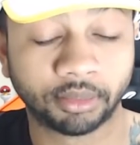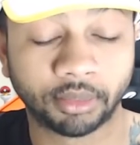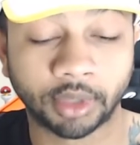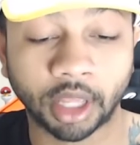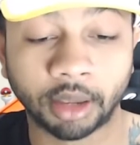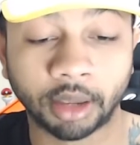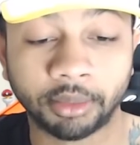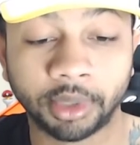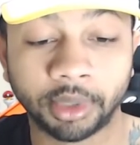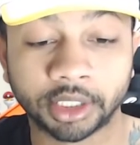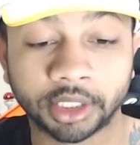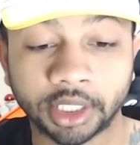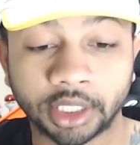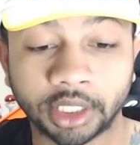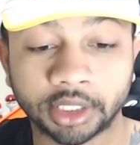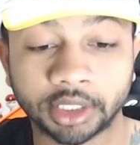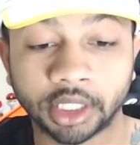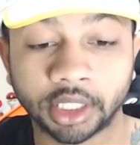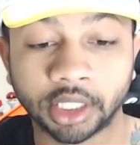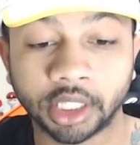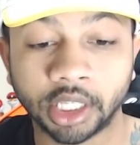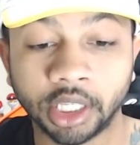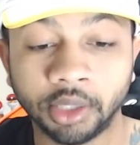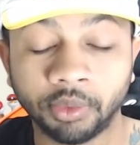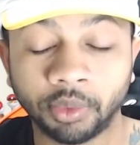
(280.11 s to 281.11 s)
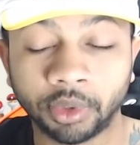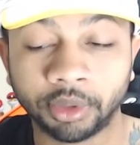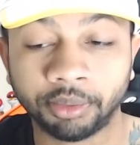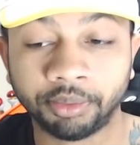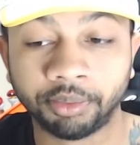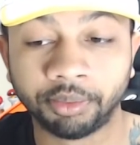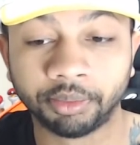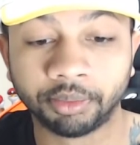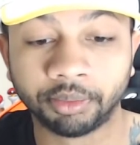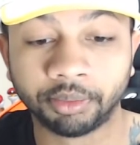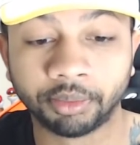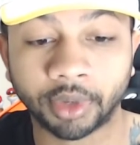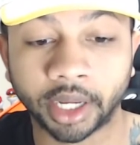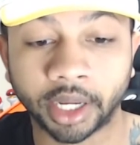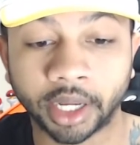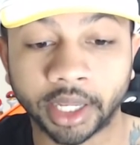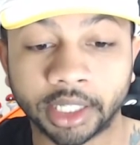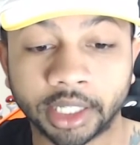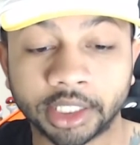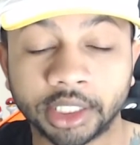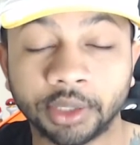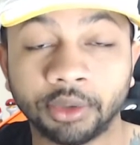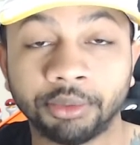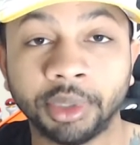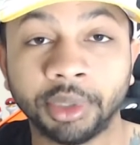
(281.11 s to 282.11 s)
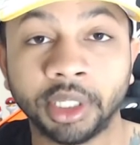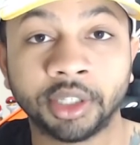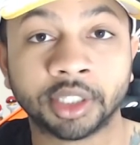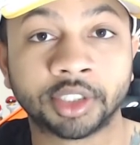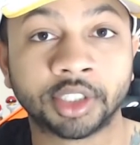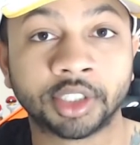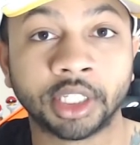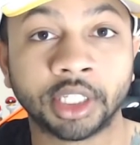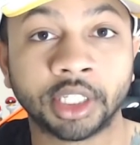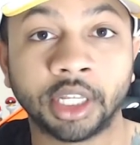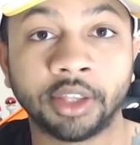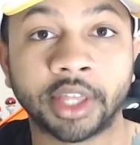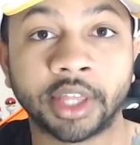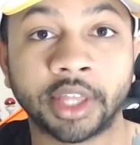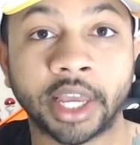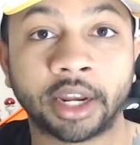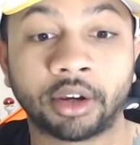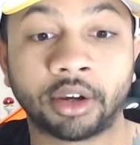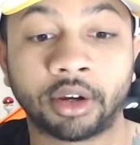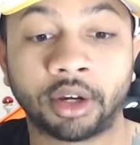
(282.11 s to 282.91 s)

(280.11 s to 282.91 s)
That makes sense that he would be in a city that